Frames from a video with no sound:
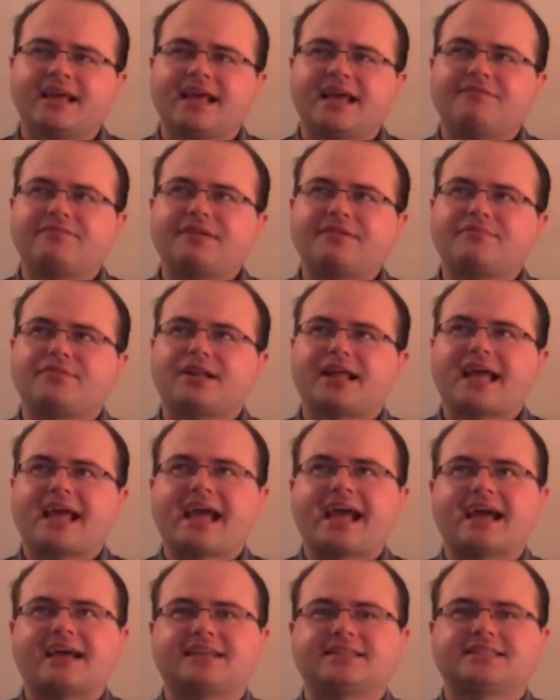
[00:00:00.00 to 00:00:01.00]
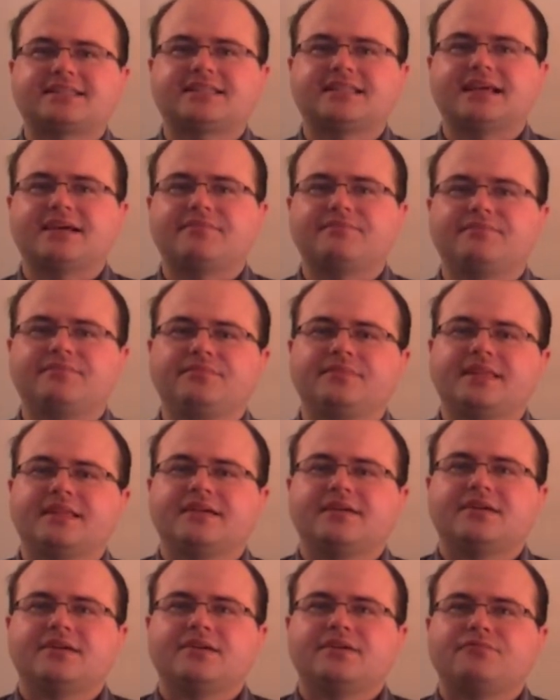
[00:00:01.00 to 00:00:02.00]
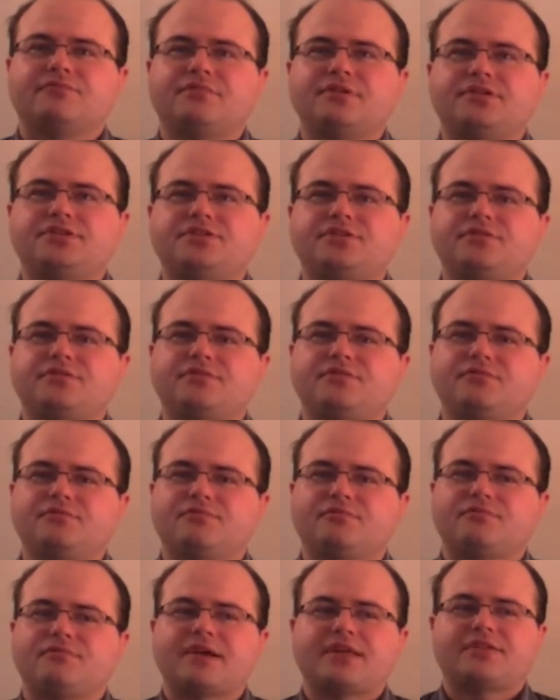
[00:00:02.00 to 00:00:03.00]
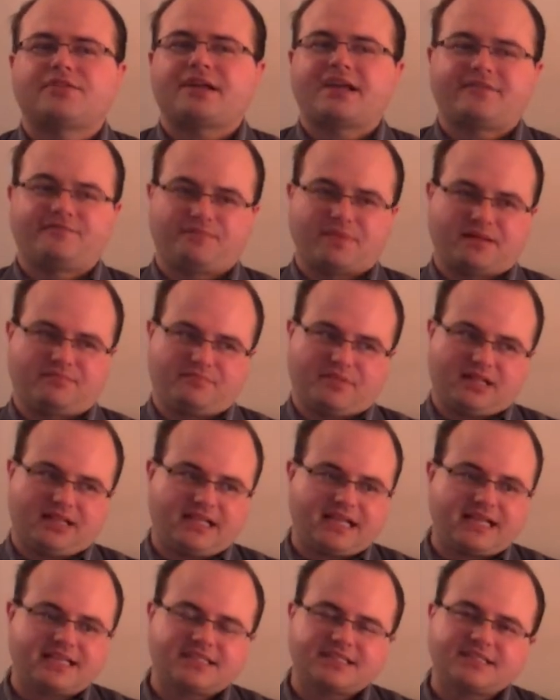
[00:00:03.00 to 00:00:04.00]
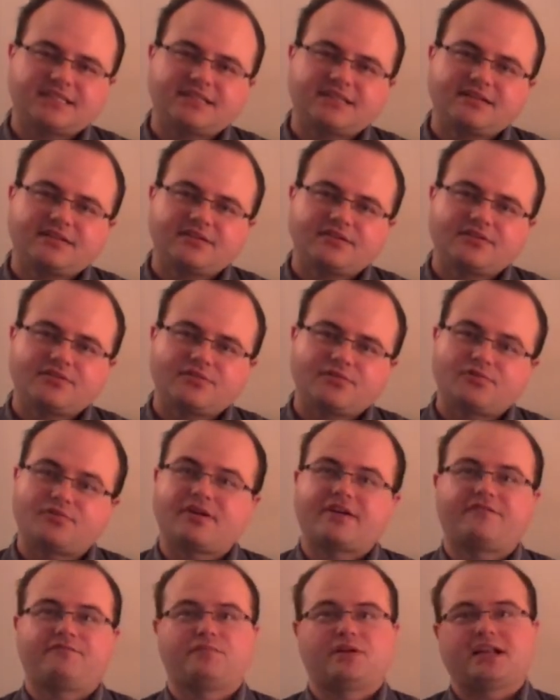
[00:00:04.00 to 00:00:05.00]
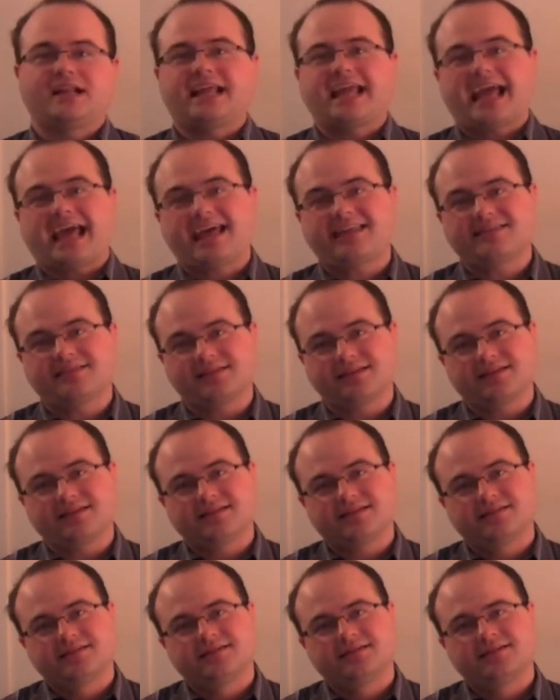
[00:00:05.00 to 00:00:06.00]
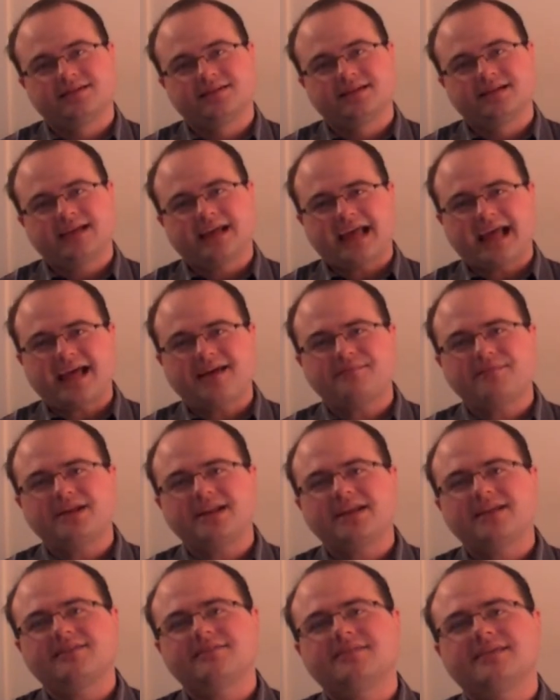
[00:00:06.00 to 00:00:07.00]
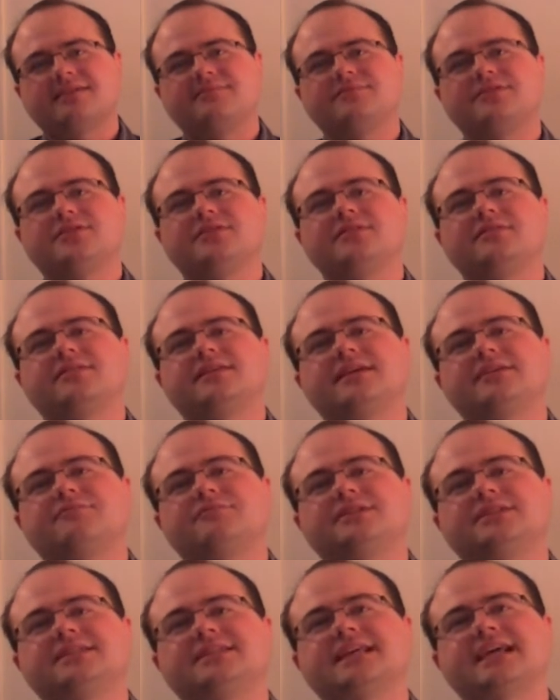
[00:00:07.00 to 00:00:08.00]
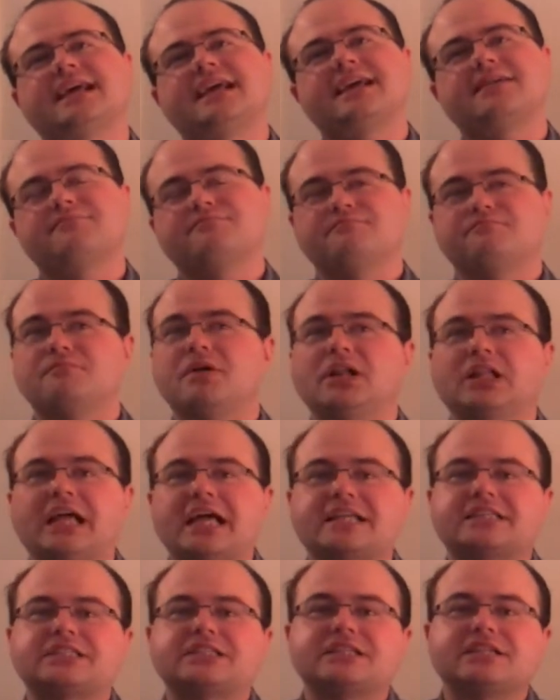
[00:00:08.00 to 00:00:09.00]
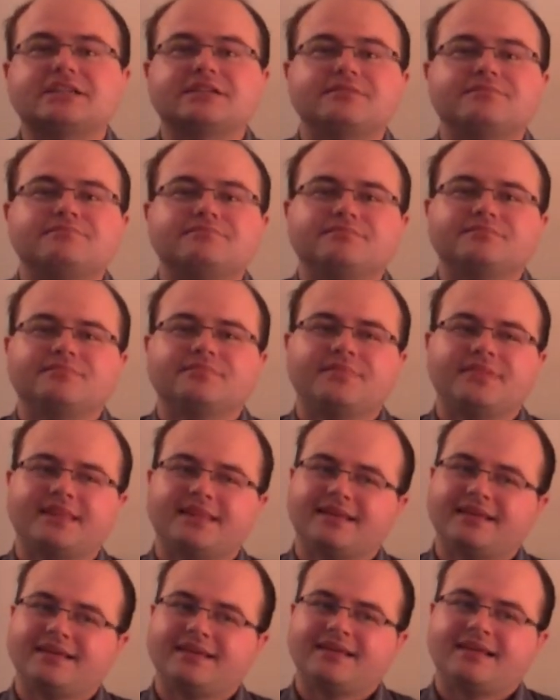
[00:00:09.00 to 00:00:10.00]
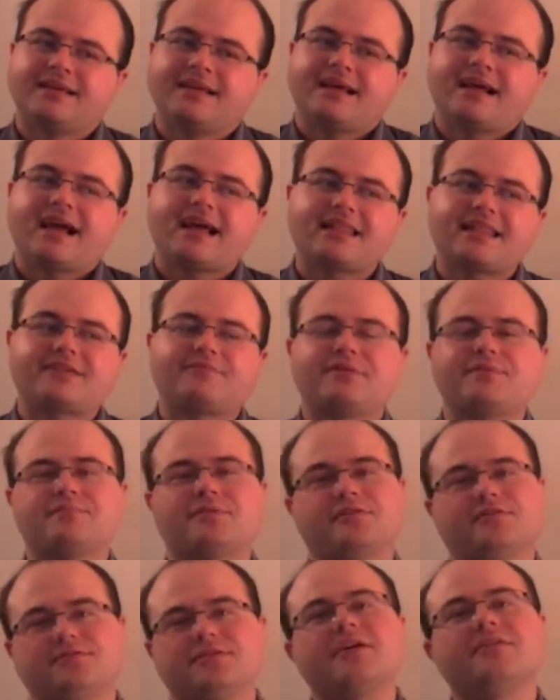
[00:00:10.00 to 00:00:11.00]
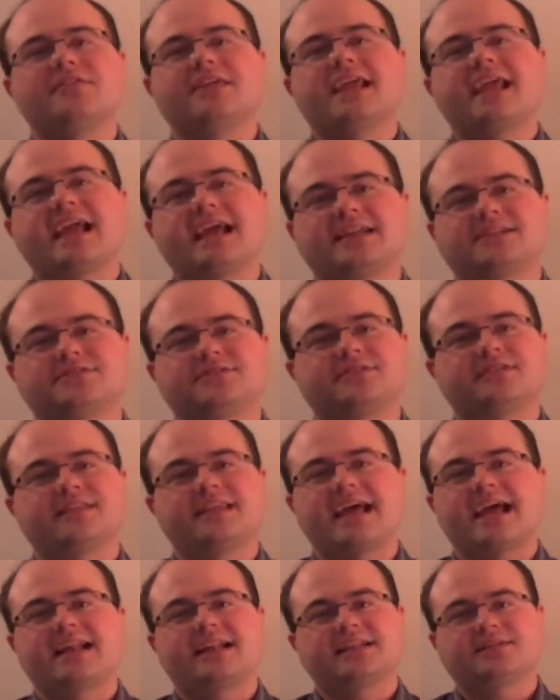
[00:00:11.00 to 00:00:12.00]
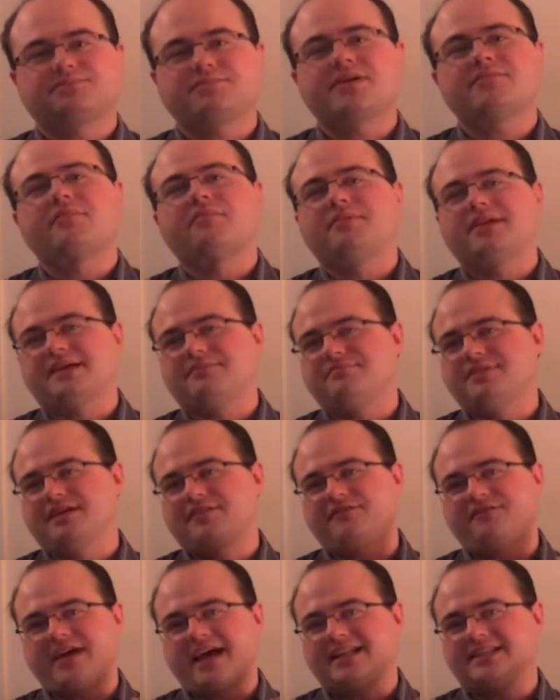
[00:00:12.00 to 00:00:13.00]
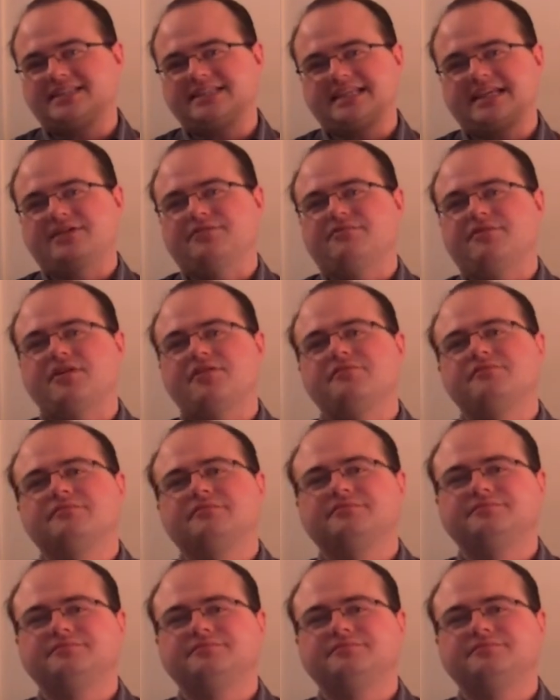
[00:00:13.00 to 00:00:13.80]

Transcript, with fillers: and we were to ask them, would you rather have been molested or have been Catholic? How many of them do you think would say molested? I think we both know the answer to that. It's probably a big fat zero.